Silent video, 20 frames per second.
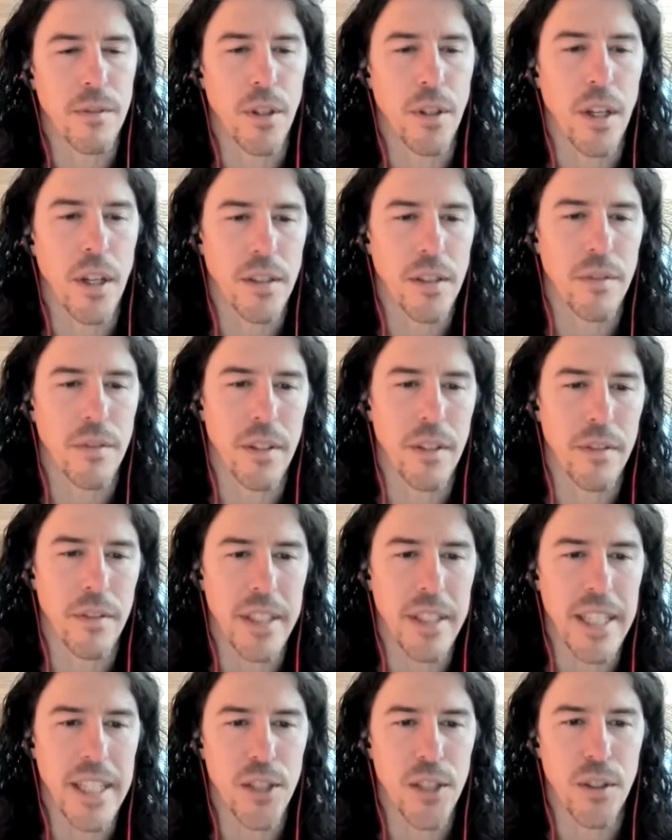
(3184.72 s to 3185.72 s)
philosophy of
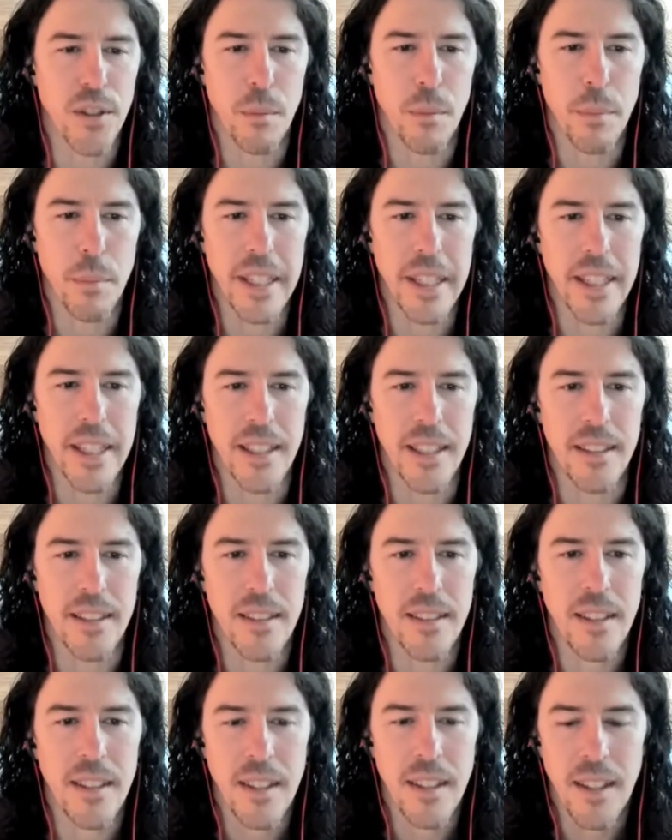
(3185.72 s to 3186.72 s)
the nature of
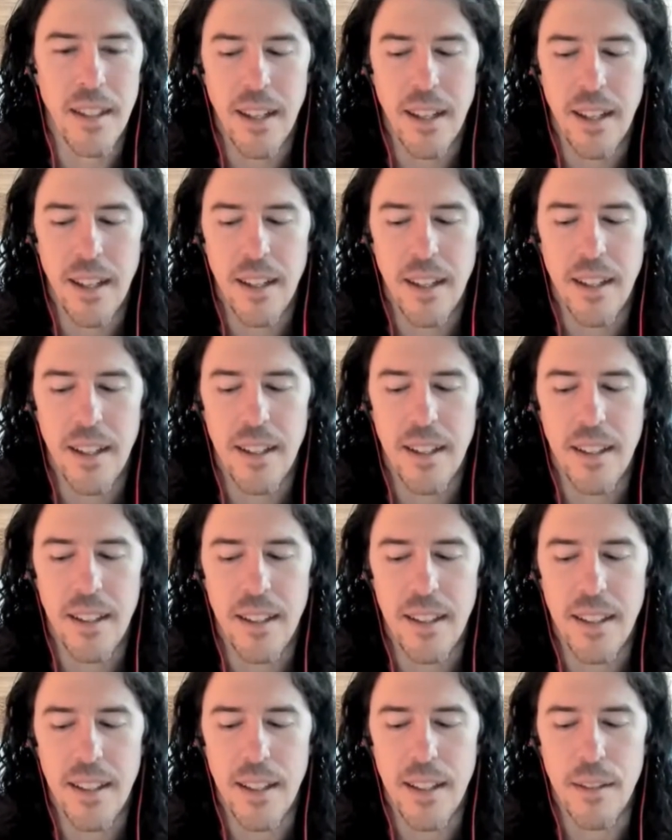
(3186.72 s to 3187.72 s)
being,
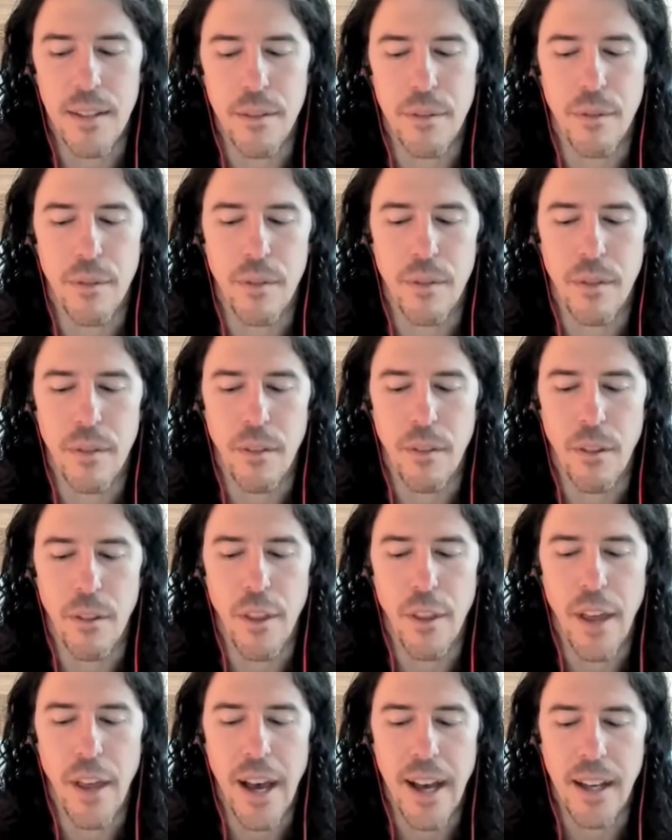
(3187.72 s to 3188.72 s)
if
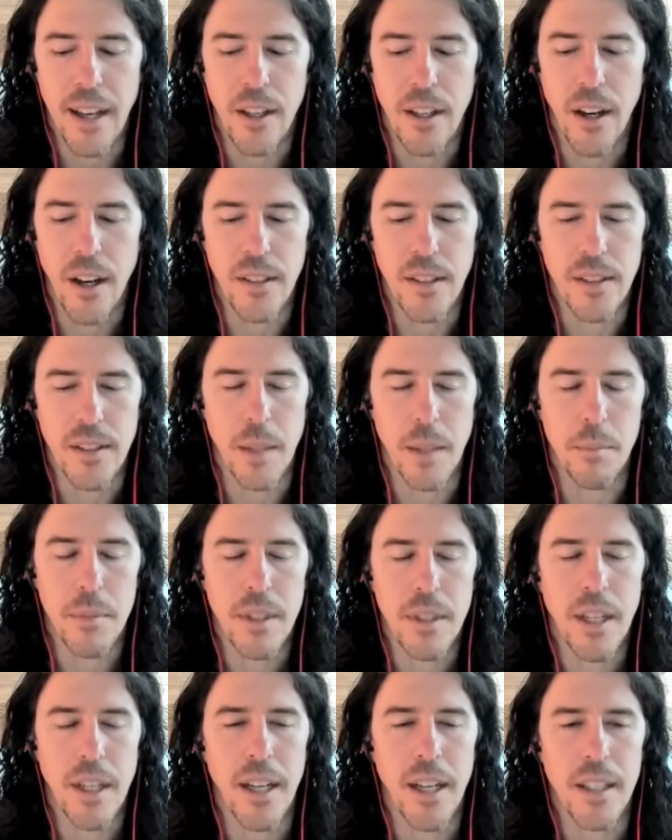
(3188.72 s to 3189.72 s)
that
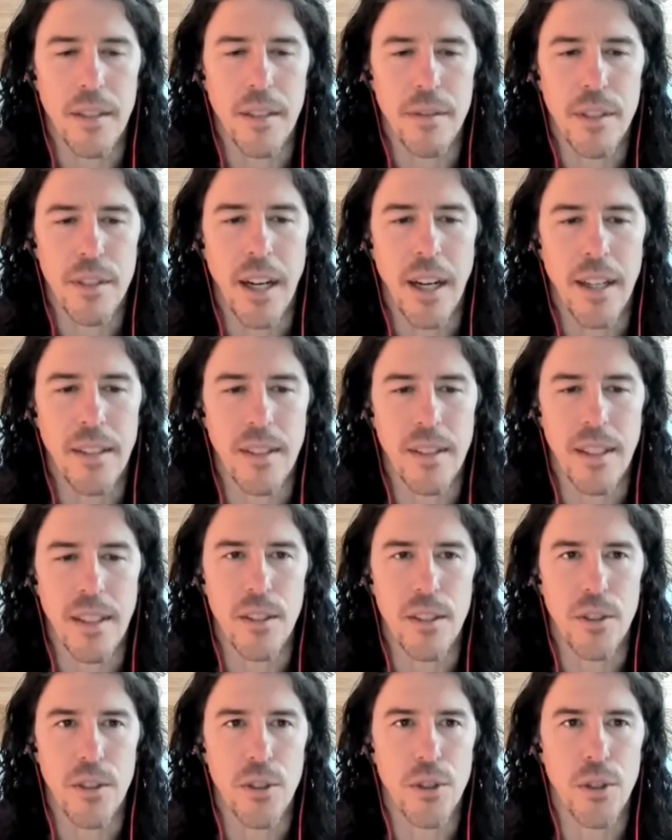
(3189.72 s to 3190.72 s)
concept kind of ties
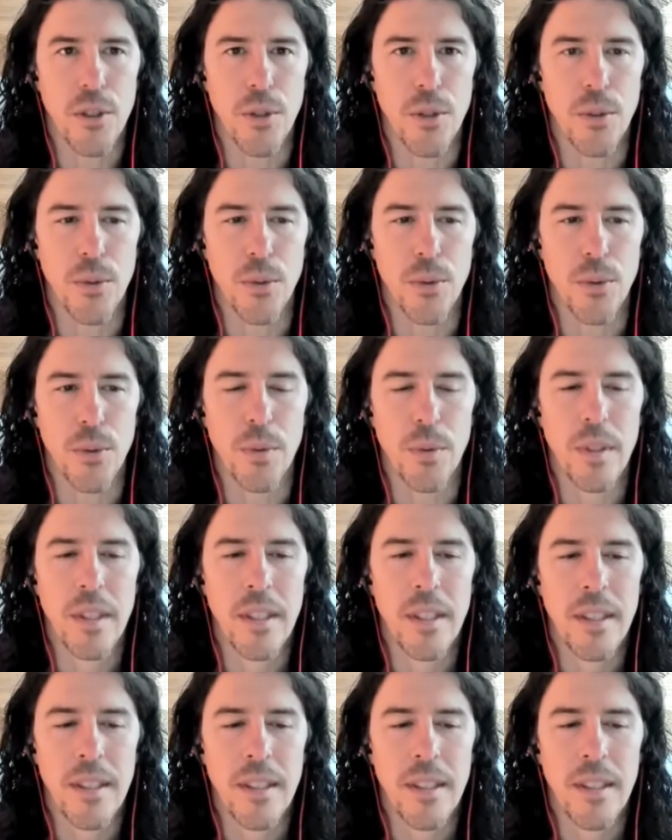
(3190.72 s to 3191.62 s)
into